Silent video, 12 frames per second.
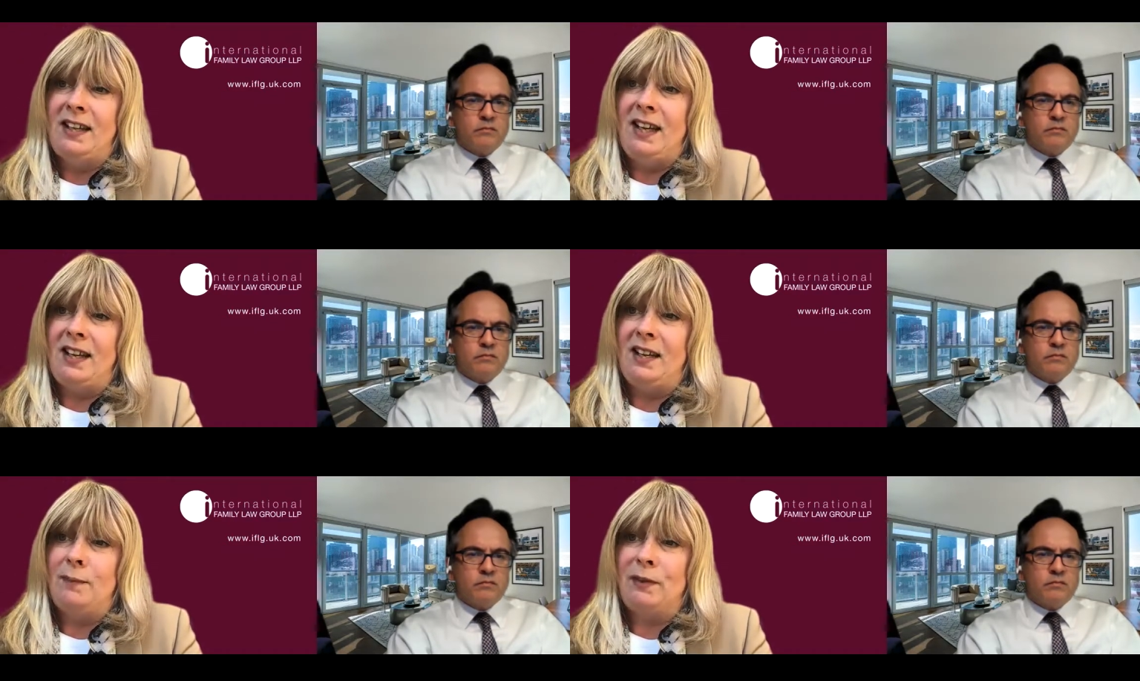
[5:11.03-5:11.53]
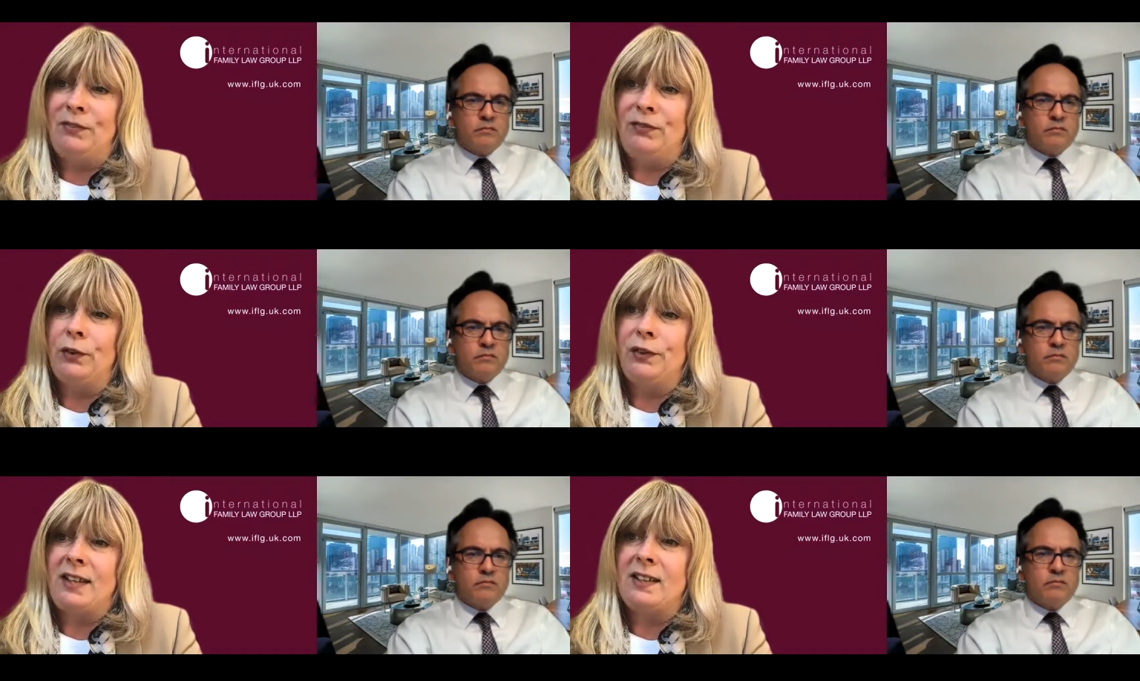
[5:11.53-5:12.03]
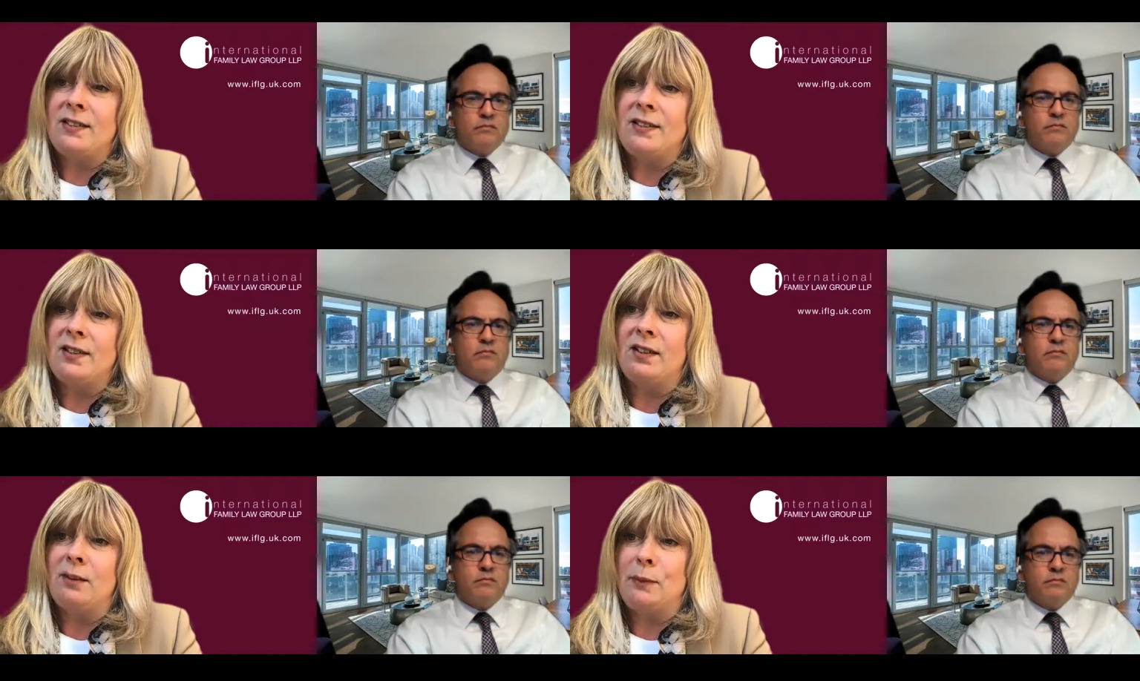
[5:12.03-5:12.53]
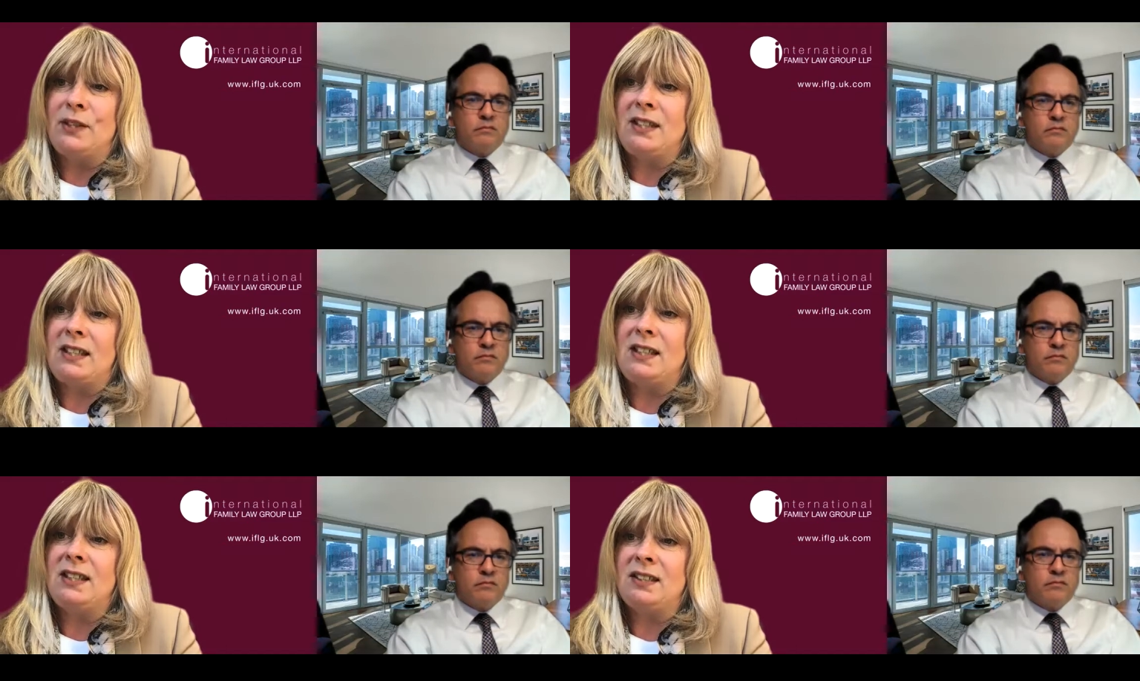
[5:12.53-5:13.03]
Speaker 1: uh, before they can start
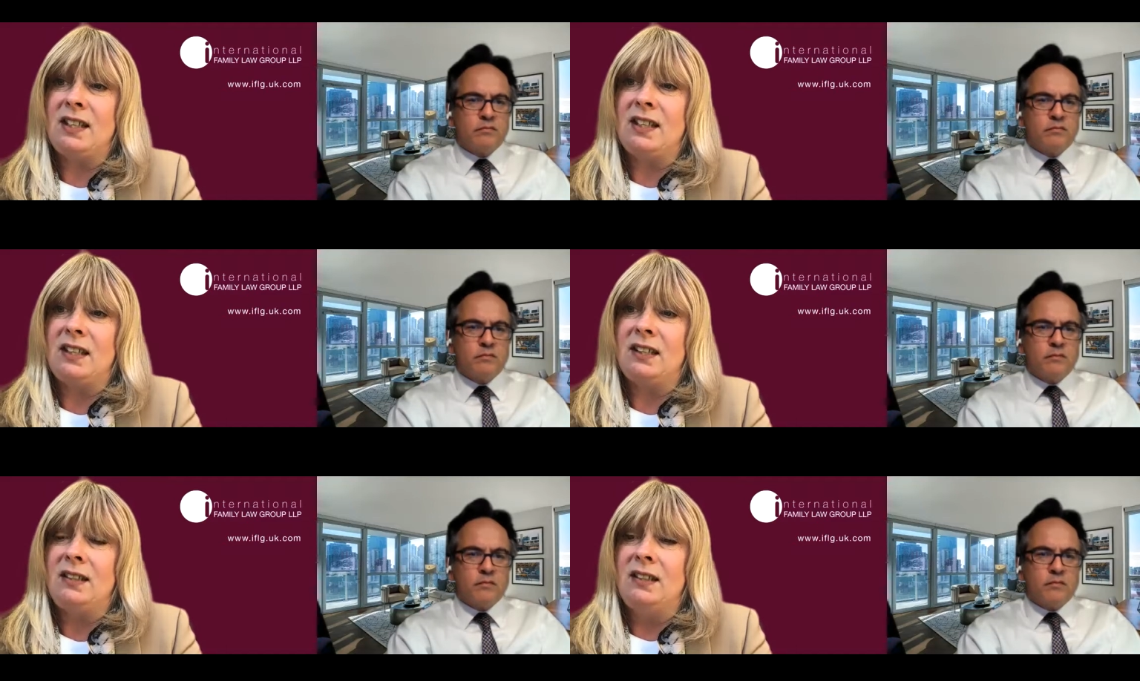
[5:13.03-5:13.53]
proceedings here.